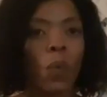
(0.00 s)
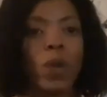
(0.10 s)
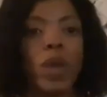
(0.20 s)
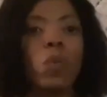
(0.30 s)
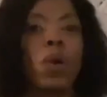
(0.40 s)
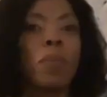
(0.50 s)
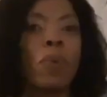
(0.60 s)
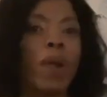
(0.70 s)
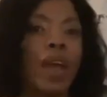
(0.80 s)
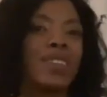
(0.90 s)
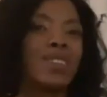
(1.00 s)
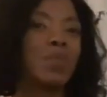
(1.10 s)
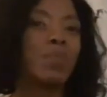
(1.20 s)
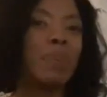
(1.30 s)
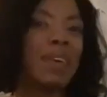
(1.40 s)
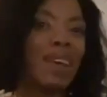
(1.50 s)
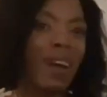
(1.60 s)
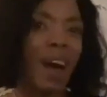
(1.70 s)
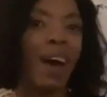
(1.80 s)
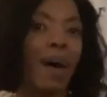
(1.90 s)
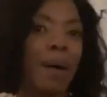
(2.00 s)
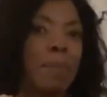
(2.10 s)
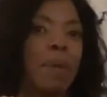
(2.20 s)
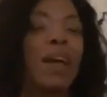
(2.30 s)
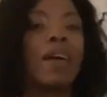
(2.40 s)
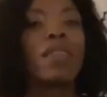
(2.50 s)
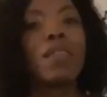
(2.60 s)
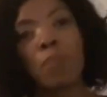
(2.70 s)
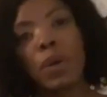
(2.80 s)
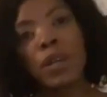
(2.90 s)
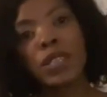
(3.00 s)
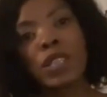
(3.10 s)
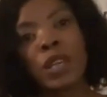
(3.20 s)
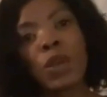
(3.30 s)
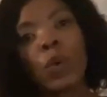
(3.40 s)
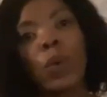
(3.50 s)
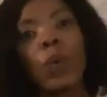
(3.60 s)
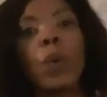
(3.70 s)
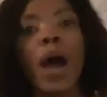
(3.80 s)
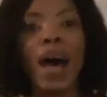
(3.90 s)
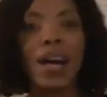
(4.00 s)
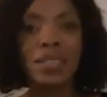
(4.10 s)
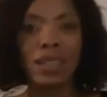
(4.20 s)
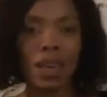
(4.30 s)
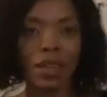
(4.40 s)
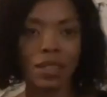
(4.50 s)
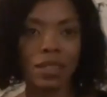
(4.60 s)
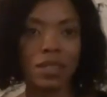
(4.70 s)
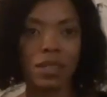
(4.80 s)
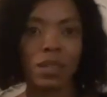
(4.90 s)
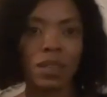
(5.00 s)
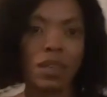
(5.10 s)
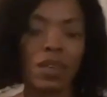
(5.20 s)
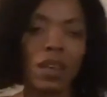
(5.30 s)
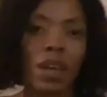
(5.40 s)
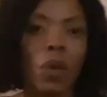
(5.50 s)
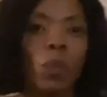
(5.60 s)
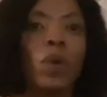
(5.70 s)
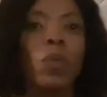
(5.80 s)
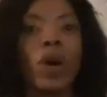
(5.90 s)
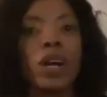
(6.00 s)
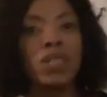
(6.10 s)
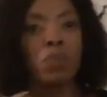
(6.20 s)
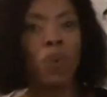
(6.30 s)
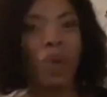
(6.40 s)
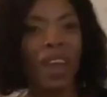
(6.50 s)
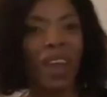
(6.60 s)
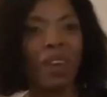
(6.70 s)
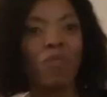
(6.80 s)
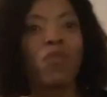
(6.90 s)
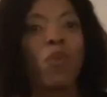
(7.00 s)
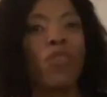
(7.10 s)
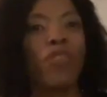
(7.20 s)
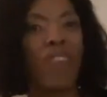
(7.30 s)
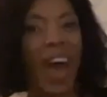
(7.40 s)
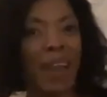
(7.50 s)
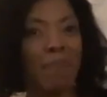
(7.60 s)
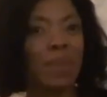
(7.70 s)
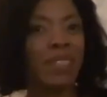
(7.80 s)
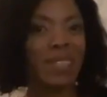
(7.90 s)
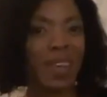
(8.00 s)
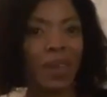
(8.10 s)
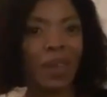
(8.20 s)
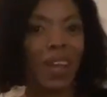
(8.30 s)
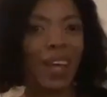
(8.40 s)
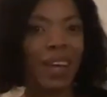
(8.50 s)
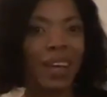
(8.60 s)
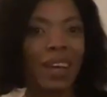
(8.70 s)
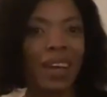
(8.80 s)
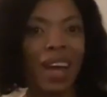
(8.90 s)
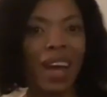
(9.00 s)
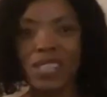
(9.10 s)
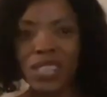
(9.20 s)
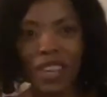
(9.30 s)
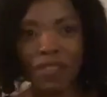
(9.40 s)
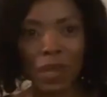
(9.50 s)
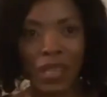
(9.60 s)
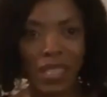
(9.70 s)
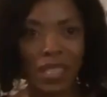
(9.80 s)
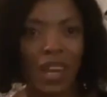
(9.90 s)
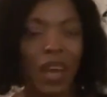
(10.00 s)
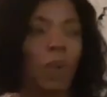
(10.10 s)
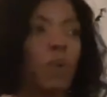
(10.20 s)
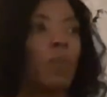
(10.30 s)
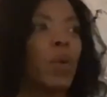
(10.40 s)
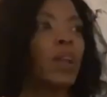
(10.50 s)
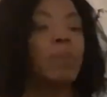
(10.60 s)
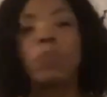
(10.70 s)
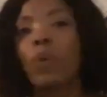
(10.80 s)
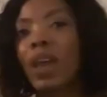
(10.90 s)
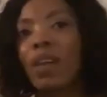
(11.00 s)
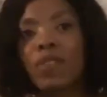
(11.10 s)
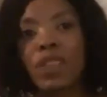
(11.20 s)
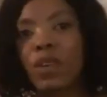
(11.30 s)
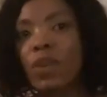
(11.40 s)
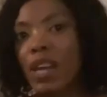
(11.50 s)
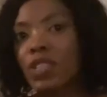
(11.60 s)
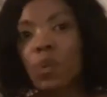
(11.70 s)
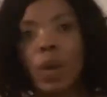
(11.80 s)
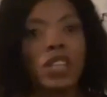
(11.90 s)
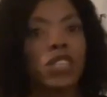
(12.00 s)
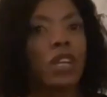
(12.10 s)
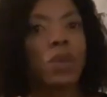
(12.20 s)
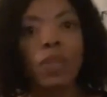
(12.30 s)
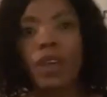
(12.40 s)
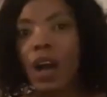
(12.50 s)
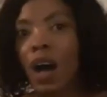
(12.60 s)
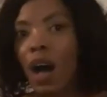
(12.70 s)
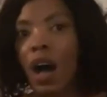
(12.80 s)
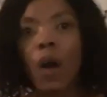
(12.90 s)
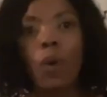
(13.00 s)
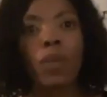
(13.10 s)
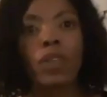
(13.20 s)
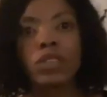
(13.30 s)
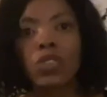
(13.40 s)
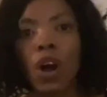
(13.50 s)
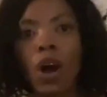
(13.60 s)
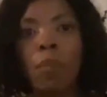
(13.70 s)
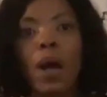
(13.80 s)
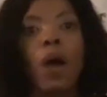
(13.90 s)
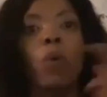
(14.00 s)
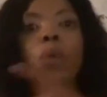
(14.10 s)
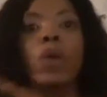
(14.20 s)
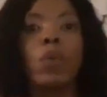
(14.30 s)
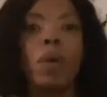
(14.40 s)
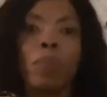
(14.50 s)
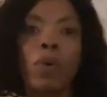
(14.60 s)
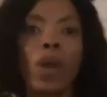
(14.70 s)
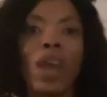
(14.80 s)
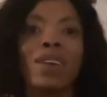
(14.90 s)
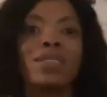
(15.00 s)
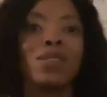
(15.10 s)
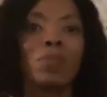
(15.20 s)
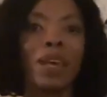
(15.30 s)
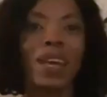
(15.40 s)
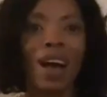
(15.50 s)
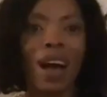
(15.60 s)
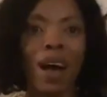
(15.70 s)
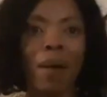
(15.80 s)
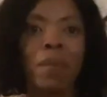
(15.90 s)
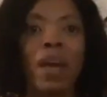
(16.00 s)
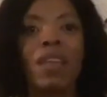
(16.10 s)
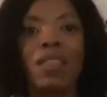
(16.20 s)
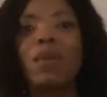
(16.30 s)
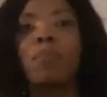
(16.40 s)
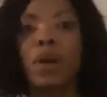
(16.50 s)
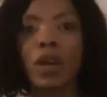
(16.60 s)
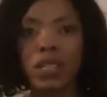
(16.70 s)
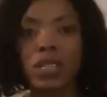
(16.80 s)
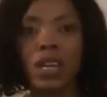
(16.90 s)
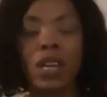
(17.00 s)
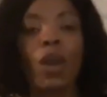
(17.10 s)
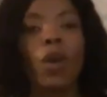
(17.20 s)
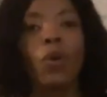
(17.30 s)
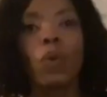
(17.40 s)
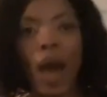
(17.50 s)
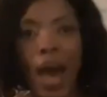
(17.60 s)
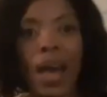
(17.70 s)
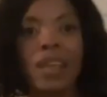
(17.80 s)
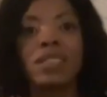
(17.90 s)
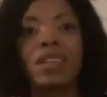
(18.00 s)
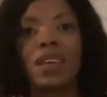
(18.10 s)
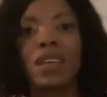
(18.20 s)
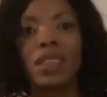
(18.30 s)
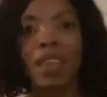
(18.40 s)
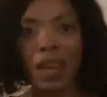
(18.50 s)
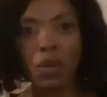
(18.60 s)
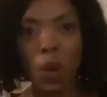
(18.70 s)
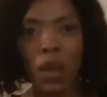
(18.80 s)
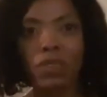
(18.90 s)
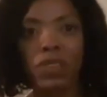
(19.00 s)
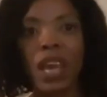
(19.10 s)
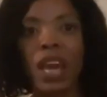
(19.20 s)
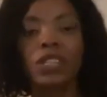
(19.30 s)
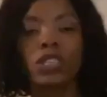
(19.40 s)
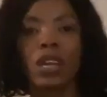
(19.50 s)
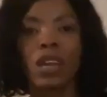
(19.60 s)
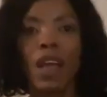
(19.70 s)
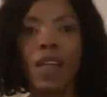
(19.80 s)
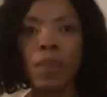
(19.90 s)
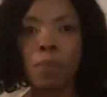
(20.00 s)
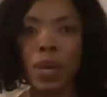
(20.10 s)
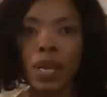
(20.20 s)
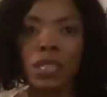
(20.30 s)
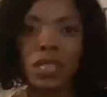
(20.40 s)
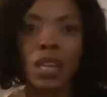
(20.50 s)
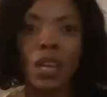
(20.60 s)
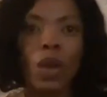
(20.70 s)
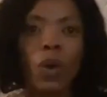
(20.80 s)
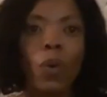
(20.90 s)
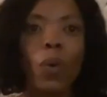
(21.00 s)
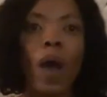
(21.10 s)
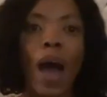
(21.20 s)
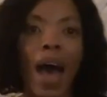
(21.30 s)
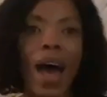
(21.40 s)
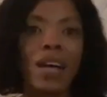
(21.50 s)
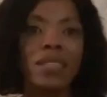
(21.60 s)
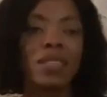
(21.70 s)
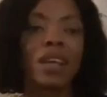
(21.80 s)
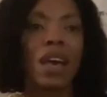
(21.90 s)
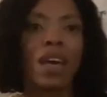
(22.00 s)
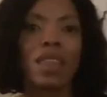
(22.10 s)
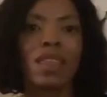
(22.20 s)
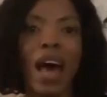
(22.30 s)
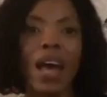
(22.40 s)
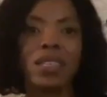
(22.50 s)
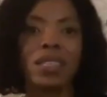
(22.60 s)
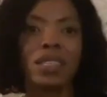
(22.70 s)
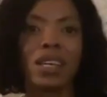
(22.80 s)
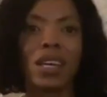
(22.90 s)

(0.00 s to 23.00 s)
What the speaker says: we were praying to become the person who has it. We weren't praying for that particular achievement. We weren't praying for the graduation or the car or the job. We were praying to become the person who has that qualification, the person who has that